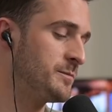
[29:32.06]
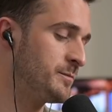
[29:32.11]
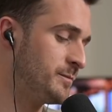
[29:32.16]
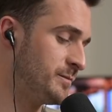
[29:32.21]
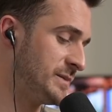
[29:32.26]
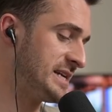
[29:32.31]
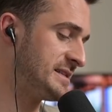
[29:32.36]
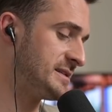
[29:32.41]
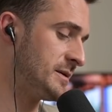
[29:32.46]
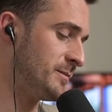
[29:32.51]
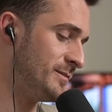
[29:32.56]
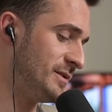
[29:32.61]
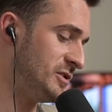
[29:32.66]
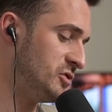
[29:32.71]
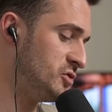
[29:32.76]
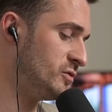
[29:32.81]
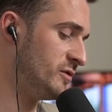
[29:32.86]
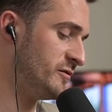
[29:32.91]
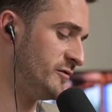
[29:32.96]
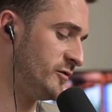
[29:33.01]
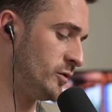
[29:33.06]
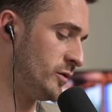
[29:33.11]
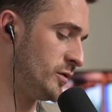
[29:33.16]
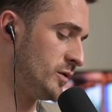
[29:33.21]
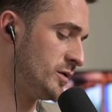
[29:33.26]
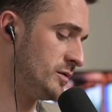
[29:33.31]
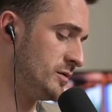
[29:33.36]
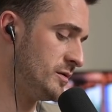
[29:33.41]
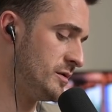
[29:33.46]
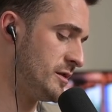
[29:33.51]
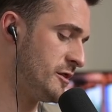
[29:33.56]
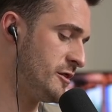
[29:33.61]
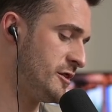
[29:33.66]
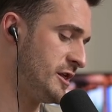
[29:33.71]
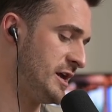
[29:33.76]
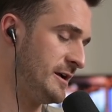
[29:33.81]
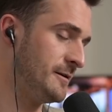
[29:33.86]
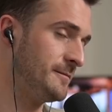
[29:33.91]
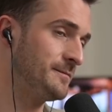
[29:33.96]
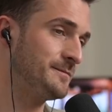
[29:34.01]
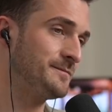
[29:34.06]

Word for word: a, that's a beautiful thing.